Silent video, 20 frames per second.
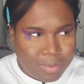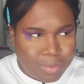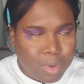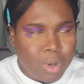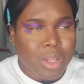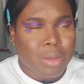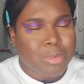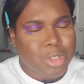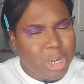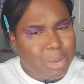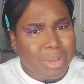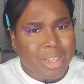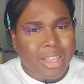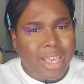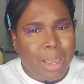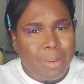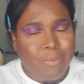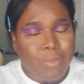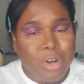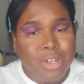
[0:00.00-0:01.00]
Well, let me talk about the
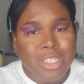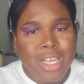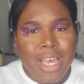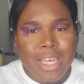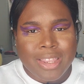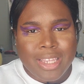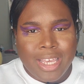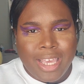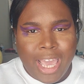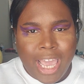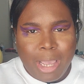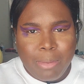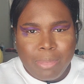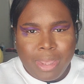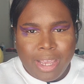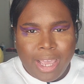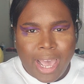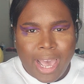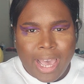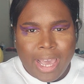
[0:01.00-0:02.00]
game first. The game
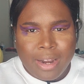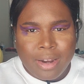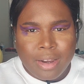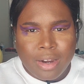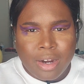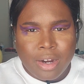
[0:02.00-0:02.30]
like had